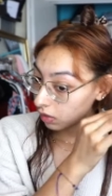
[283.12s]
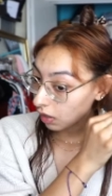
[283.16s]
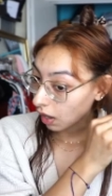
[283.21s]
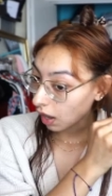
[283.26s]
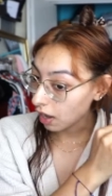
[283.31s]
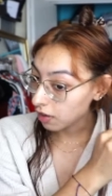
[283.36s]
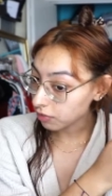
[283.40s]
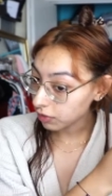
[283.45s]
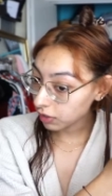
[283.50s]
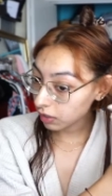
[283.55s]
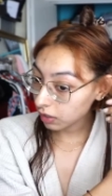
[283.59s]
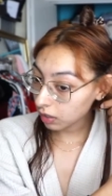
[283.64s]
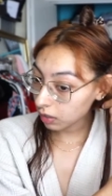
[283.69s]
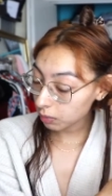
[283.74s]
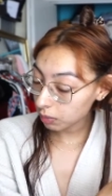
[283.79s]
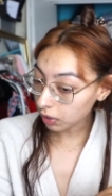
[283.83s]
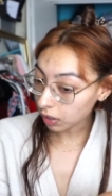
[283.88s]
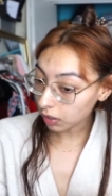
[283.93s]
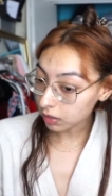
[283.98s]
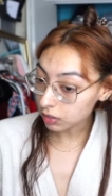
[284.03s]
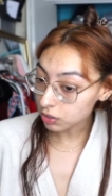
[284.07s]
I feel like I'll
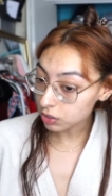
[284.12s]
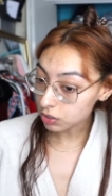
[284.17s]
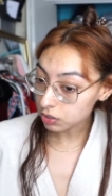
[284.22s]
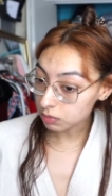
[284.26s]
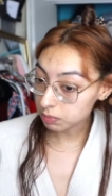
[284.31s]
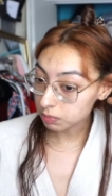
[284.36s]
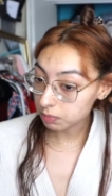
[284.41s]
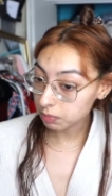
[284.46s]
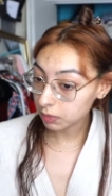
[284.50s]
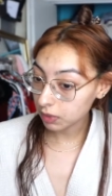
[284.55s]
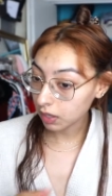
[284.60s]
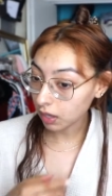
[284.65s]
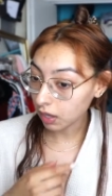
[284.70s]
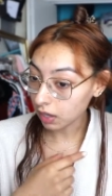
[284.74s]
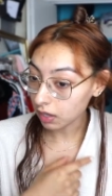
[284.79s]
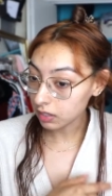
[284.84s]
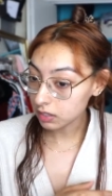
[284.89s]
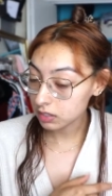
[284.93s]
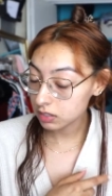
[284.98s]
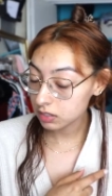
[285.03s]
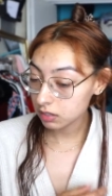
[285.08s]
probably just
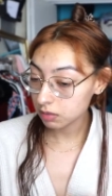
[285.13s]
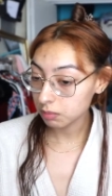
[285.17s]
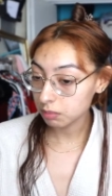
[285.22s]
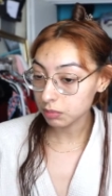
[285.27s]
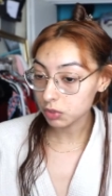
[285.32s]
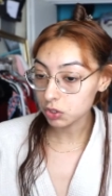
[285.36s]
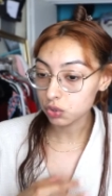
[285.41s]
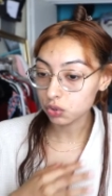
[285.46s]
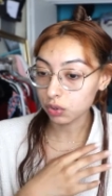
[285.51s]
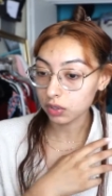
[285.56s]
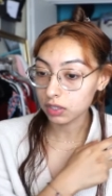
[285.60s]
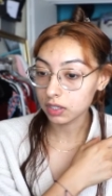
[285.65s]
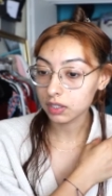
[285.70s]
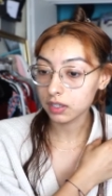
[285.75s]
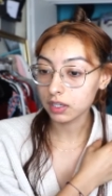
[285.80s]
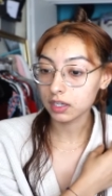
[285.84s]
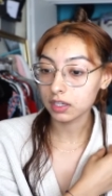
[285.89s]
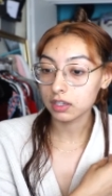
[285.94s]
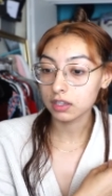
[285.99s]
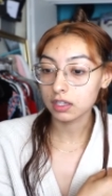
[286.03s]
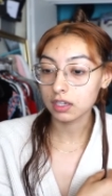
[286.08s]
cut majority
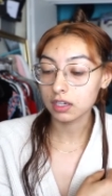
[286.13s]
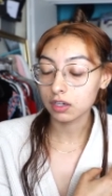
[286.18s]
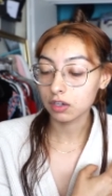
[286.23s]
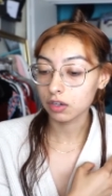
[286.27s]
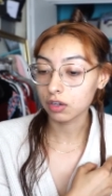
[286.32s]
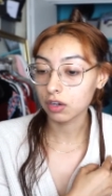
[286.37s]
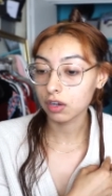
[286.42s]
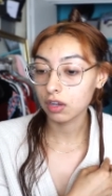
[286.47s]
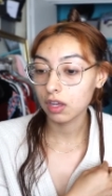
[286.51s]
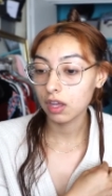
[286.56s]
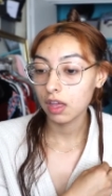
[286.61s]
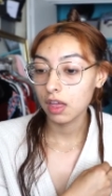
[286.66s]
length here,